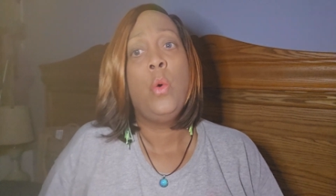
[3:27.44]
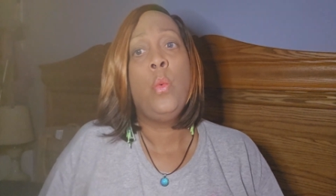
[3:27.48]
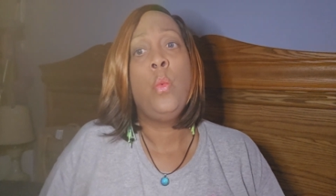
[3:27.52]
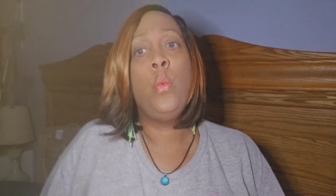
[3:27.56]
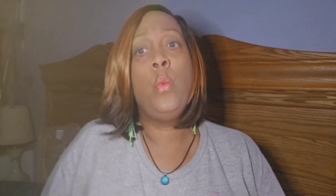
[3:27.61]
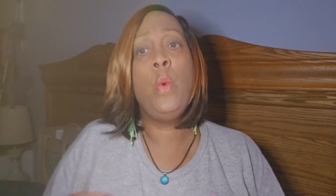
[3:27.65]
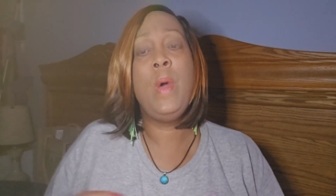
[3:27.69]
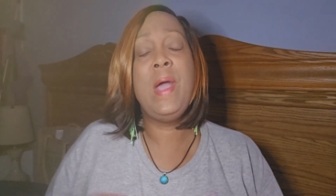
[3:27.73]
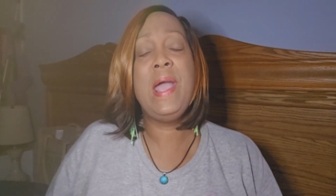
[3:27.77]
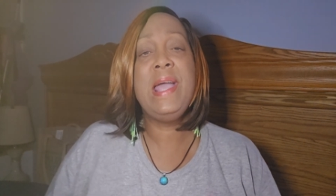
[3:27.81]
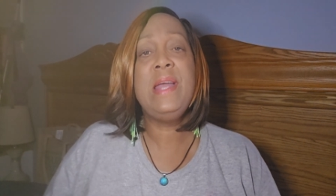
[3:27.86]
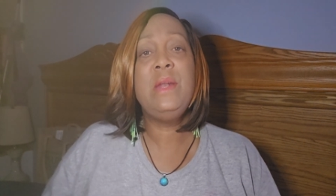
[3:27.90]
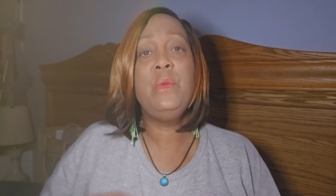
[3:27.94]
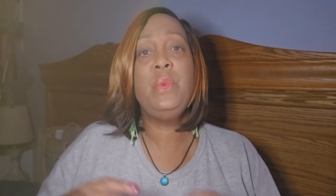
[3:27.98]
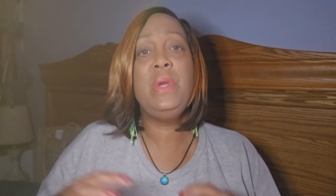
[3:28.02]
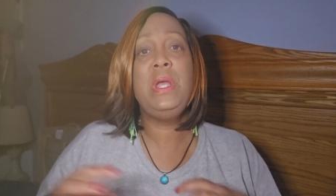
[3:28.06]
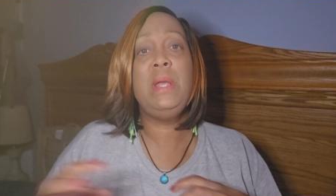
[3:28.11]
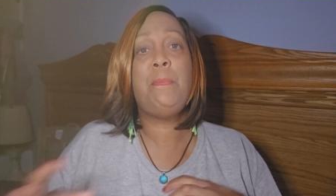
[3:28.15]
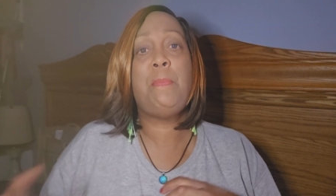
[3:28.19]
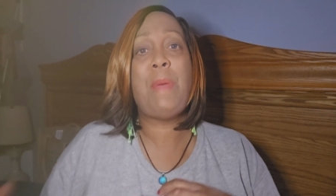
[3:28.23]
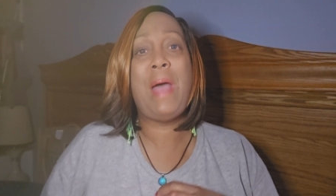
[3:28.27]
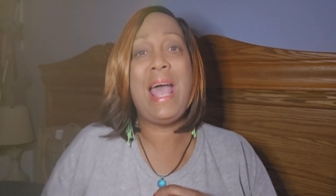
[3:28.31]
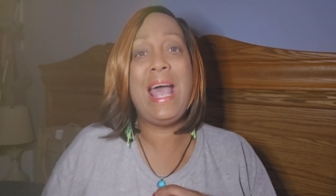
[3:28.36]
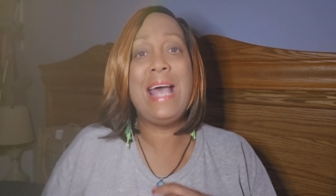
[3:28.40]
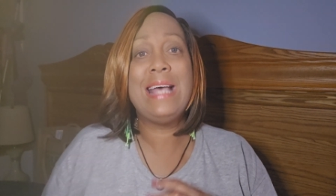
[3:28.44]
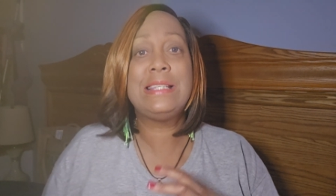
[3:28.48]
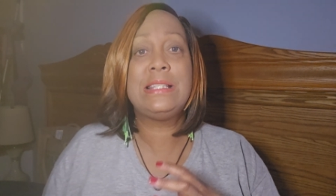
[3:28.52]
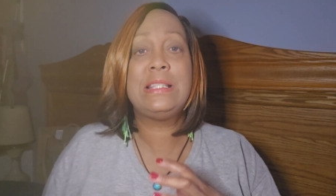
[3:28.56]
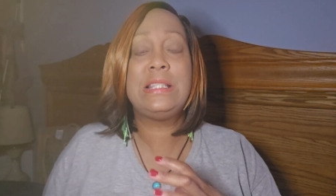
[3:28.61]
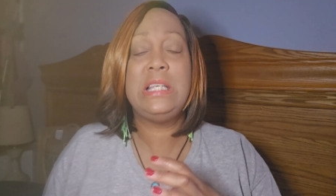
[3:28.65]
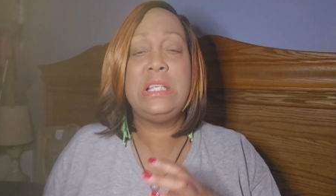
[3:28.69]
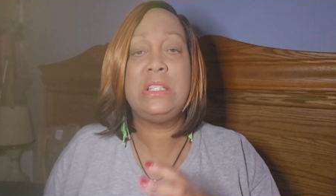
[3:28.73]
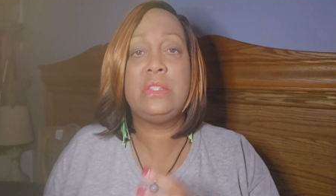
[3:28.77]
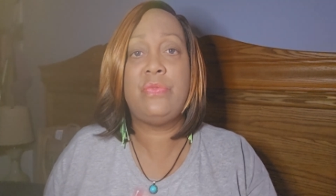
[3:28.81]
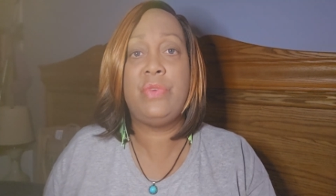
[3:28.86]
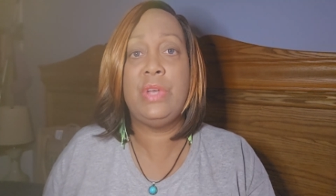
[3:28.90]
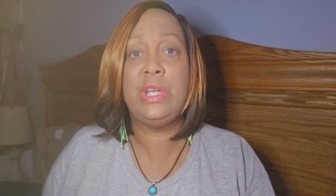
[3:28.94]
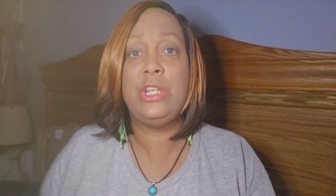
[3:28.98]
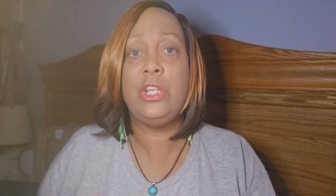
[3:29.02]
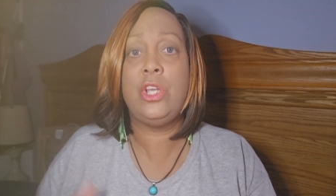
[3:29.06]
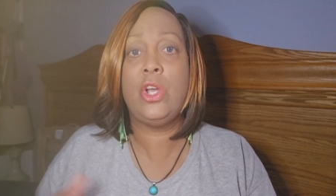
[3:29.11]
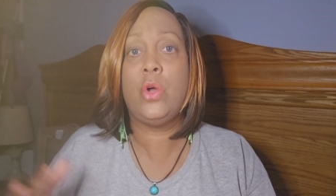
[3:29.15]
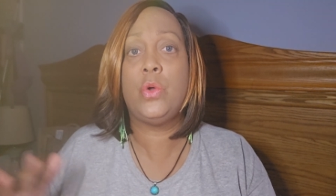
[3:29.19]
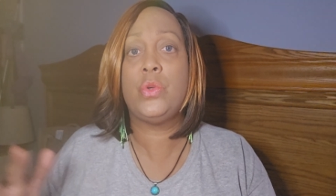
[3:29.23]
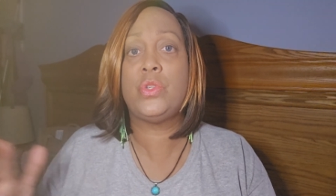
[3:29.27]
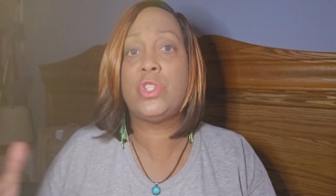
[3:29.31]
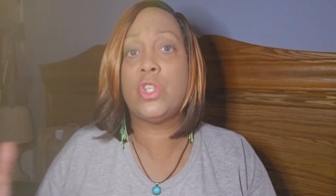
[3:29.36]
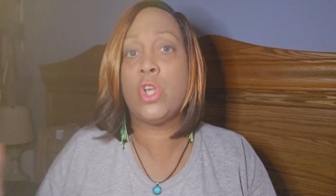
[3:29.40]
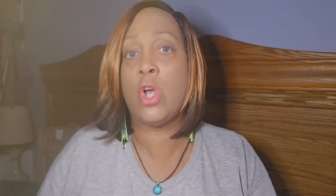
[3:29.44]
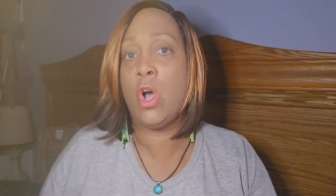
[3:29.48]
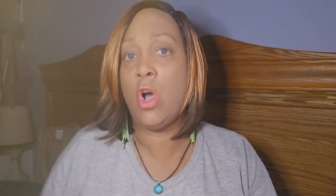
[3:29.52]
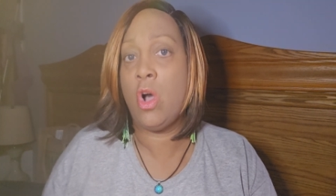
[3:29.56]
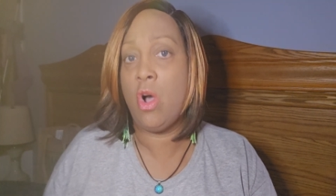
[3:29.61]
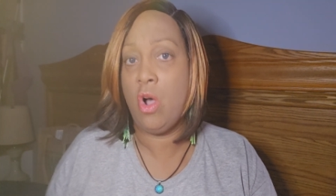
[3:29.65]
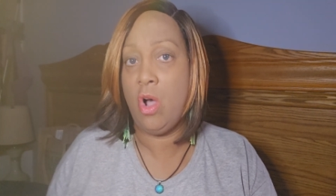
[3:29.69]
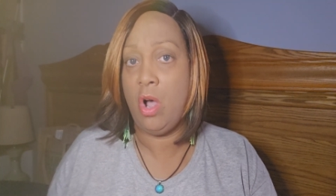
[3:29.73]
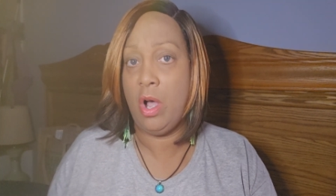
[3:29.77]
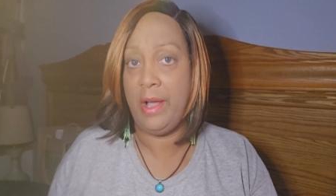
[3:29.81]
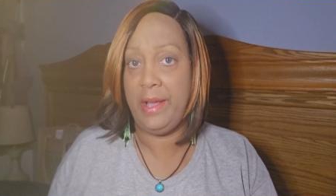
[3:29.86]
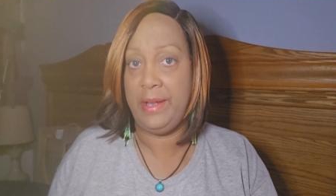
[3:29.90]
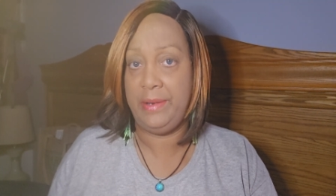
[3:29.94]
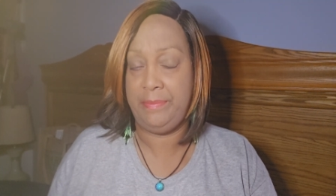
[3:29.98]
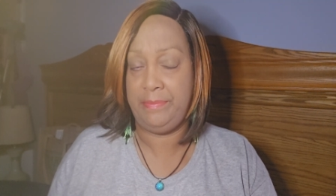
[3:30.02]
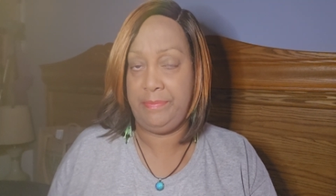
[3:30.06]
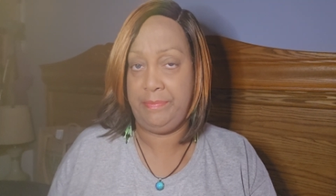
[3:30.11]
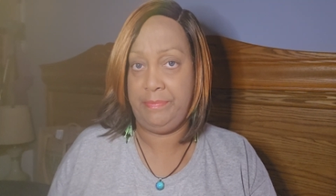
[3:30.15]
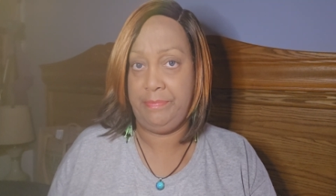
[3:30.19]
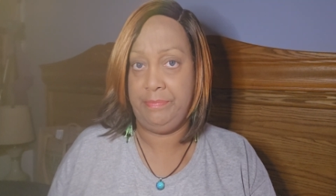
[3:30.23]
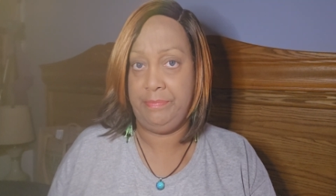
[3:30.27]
when we pass these videos on,